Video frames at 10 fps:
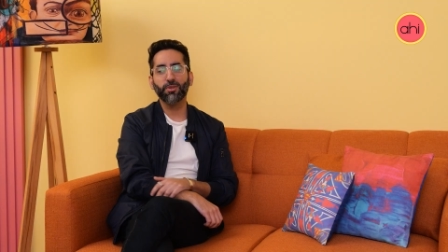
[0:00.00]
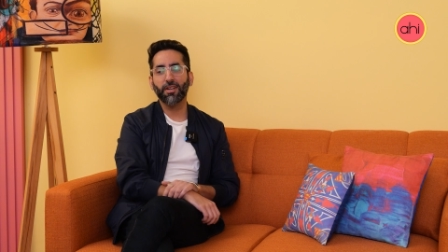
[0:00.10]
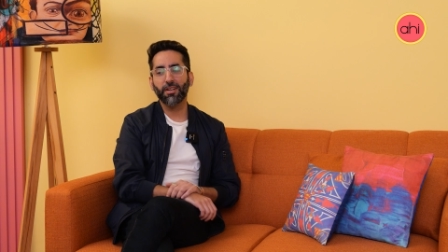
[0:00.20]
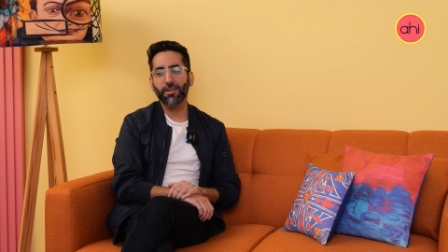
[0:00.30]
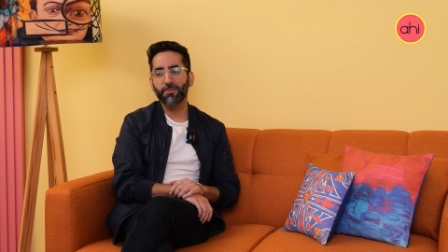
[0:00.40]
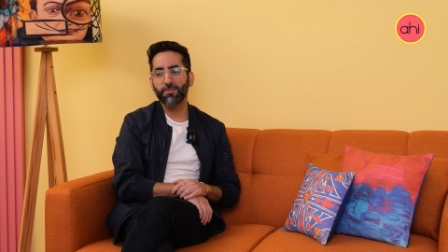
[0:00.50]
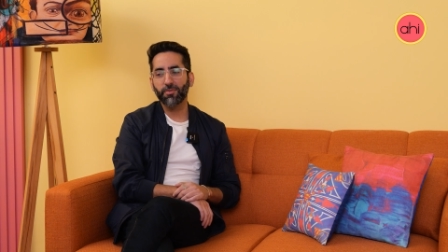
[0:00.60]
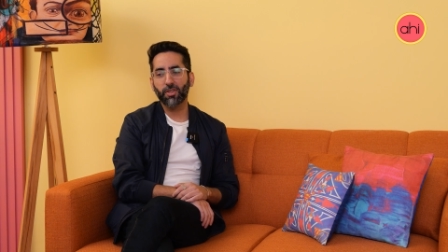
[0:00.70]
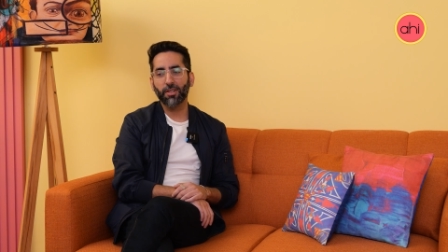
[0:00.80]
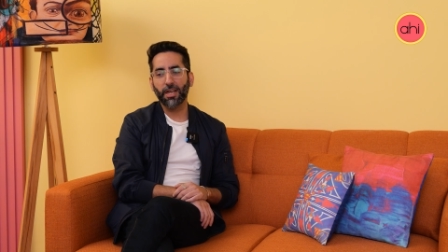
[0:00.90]
so
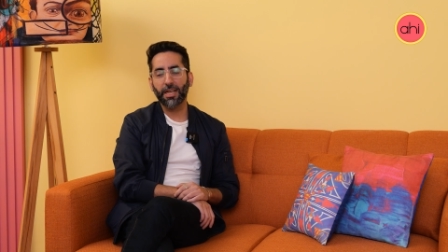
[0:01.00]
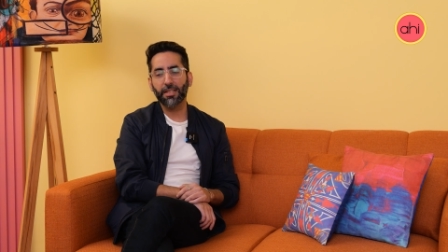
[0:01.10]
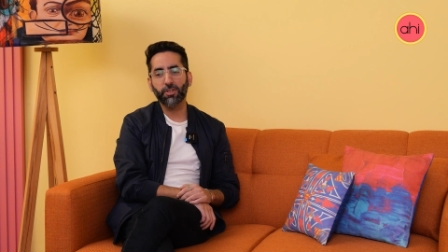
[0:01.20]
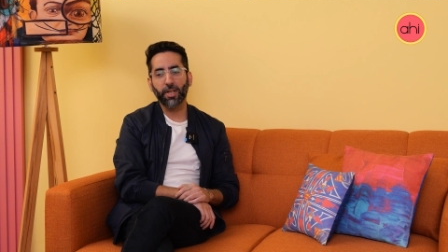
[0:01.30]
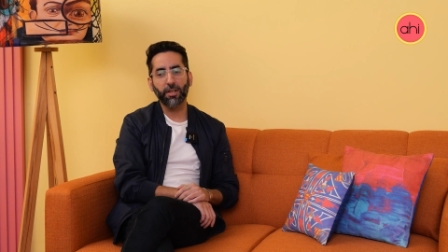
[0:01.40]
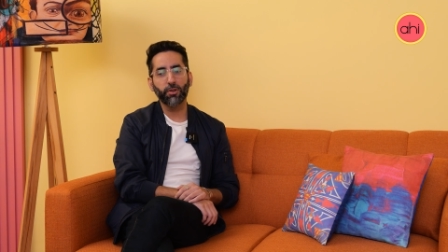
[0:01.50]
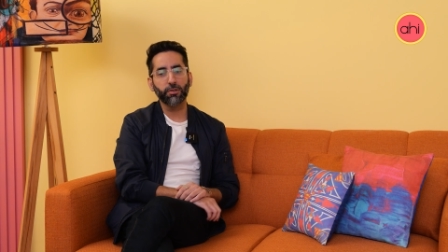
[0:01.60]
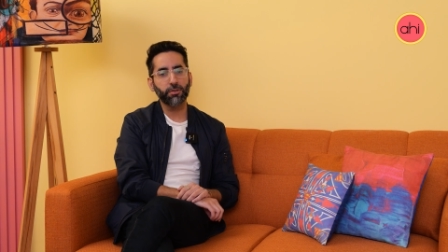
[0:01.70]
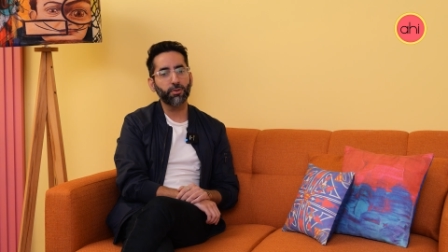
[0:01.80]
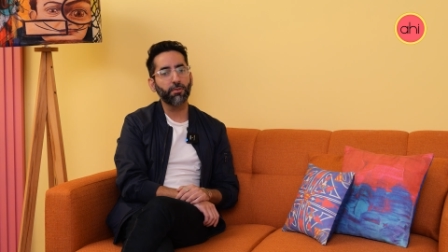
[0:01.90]
I guess credit
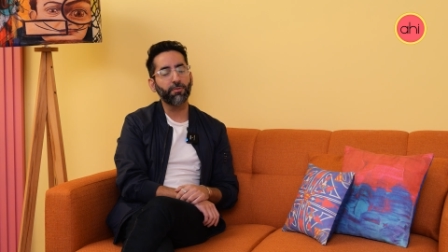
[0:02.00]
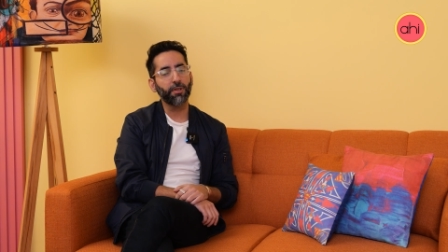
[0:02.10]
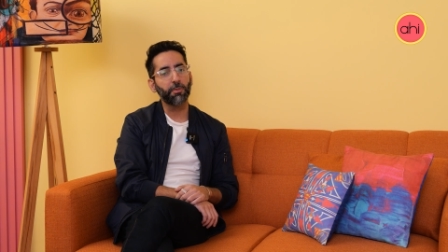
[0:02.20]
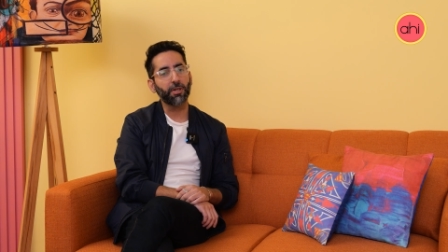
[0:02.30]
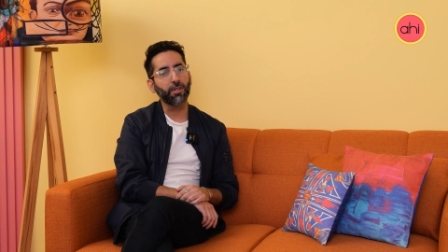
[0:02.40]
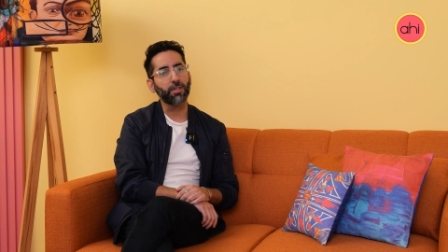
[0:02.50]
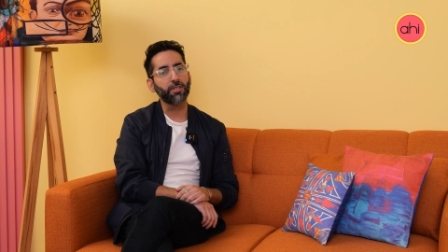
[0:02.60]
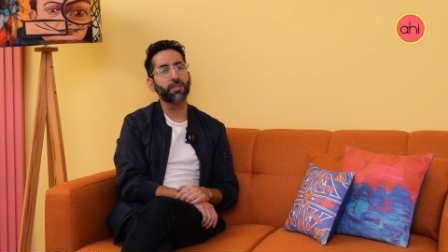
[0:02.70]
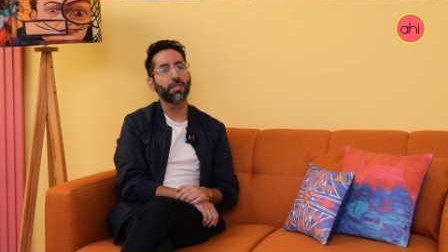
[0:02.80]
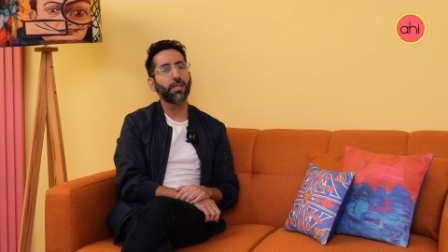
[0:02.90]
goes to Zulfi
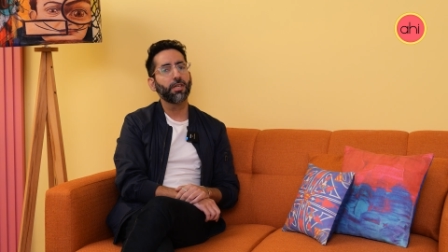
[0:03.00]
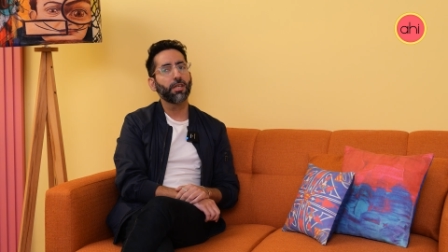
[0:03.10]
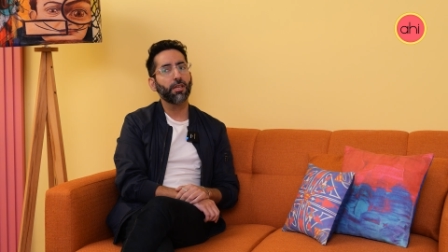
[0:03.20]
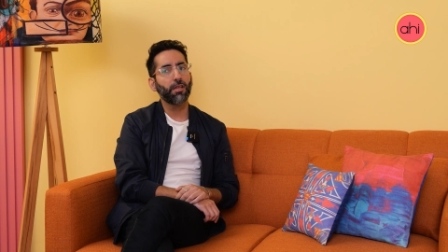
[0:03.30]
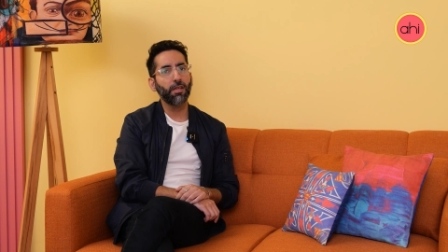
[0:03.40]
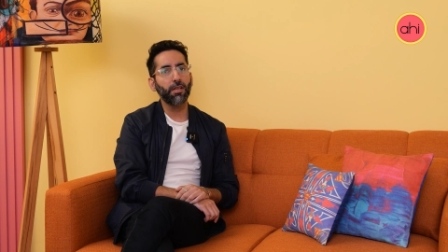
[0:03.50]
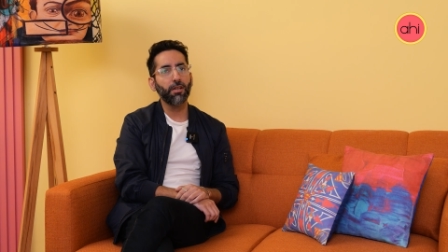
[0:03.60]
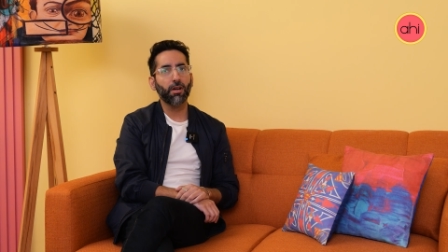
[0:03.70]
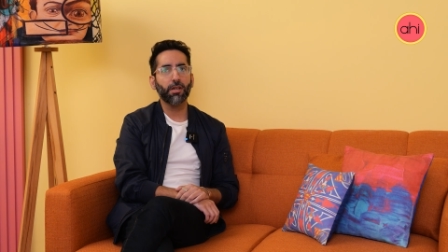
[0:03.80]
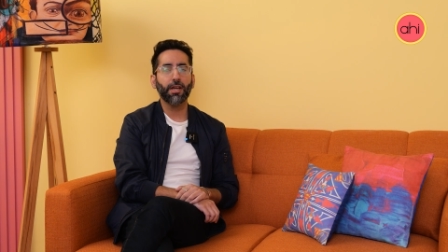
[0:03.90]
because he
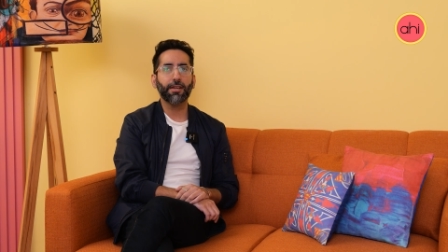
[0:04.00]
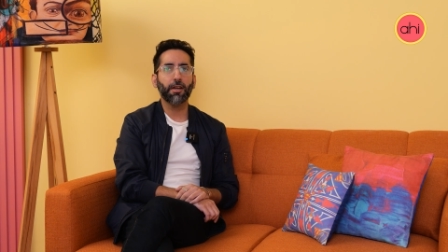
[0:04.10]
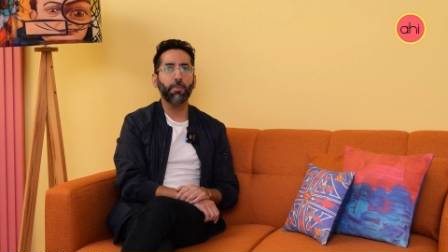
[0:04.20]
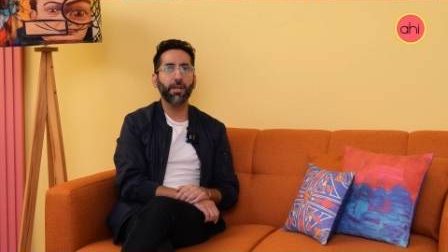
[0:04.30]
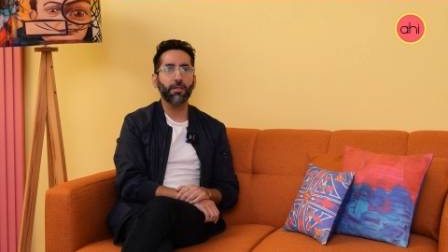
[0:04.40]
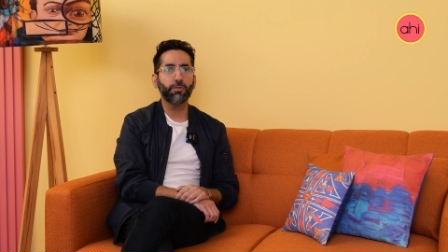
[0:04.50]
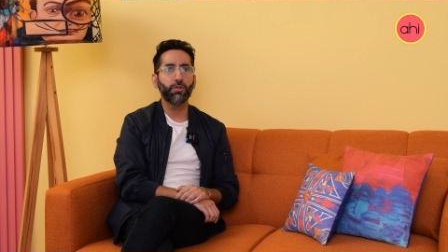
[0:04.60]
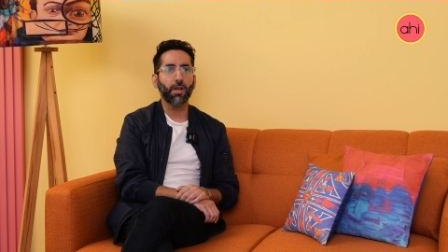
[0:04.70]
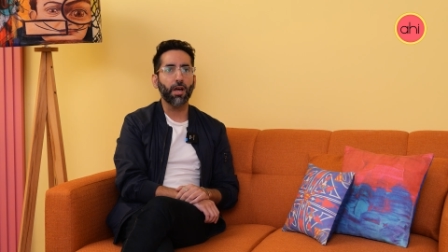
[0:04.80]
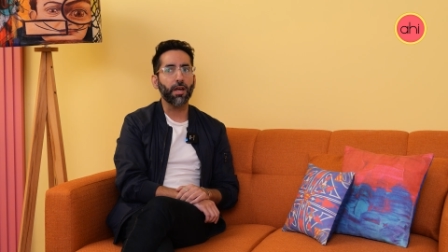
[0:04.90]
contacted me in
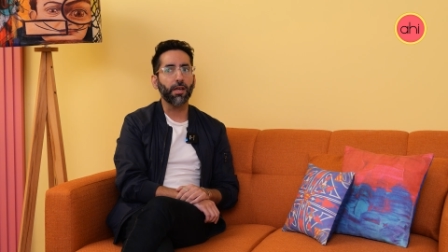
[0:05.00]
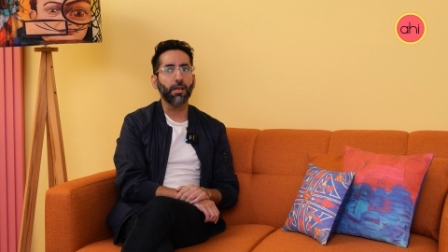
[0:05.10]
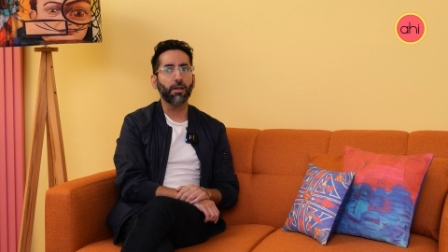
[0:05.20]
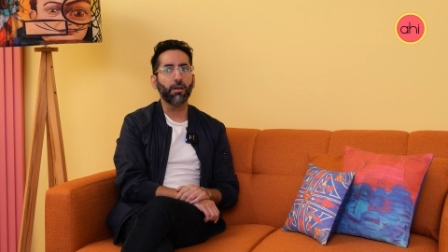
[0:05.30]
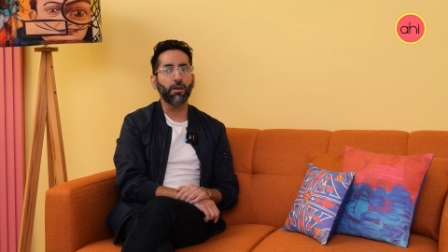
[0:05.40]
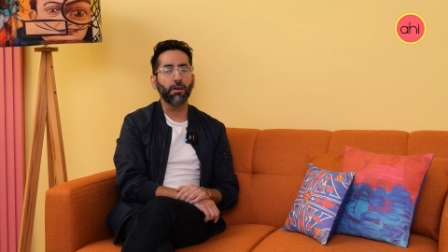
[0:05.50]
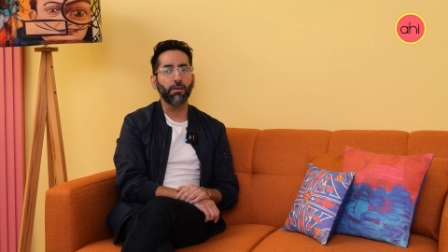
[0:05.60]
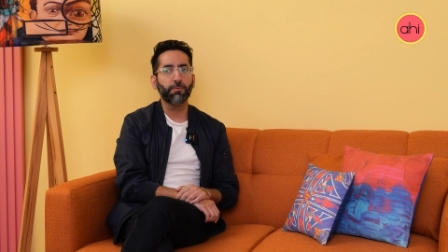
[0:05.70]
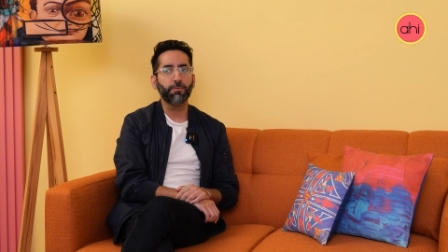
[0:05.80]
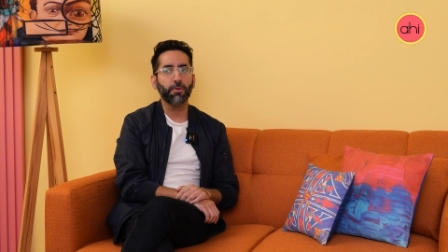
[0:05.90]
July
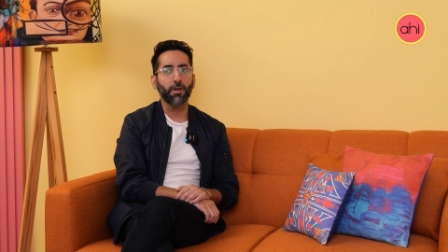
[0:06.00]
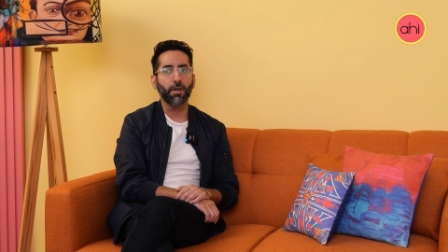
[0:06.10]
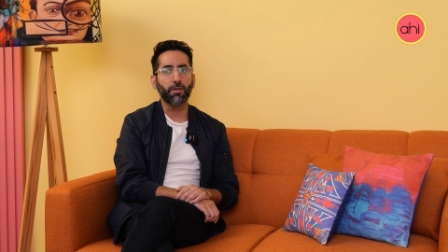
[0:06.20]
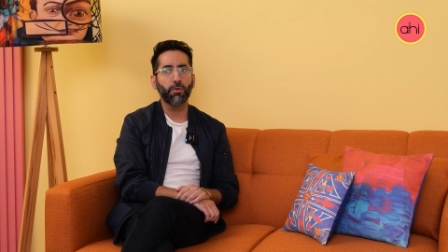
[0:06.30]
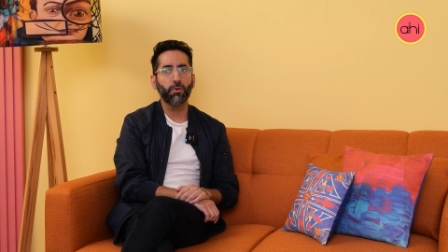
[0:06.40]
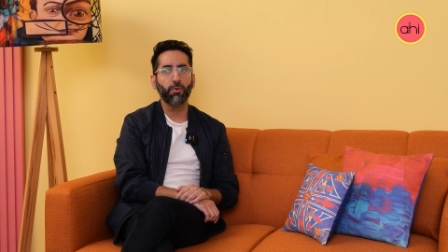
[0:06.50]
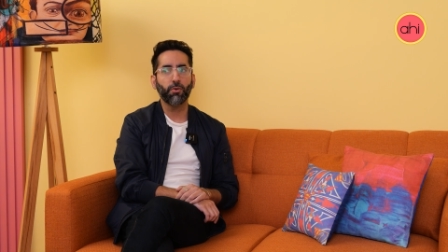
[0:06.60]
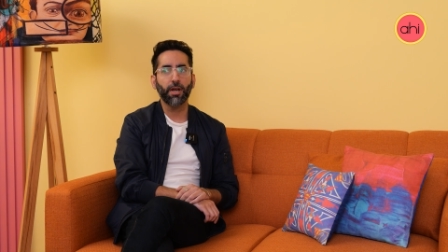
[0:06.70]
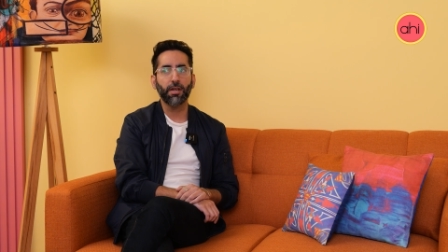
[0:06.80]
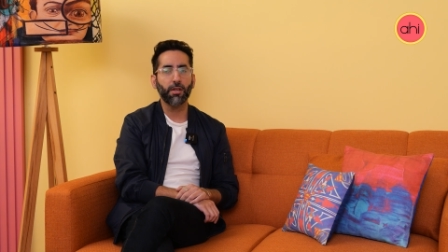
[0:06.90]
of
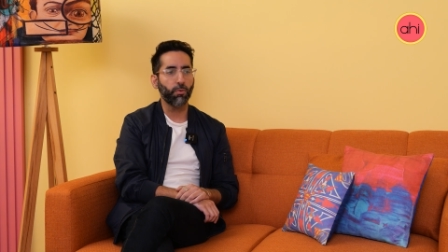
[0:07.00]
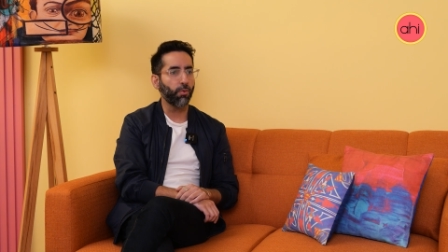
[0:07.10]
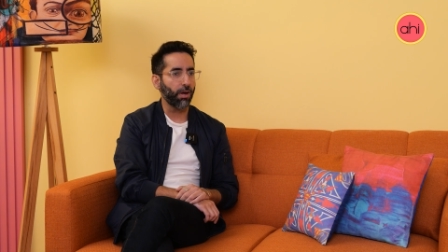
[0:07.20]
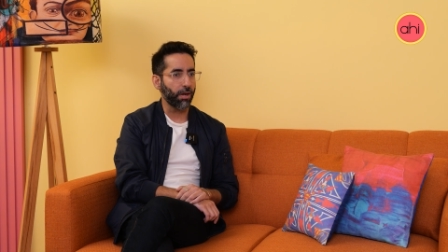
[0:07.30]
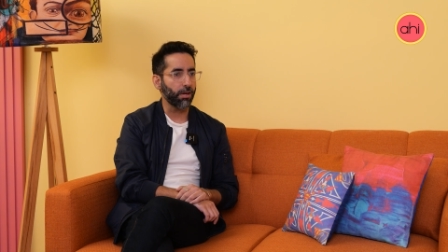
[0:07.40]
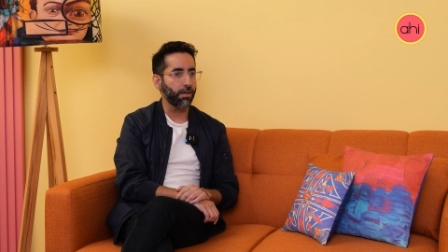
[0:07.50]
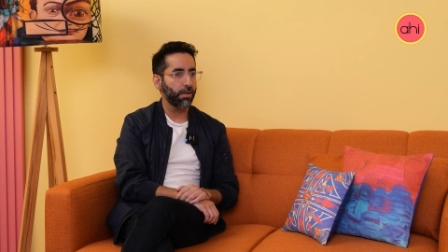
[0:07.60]
21.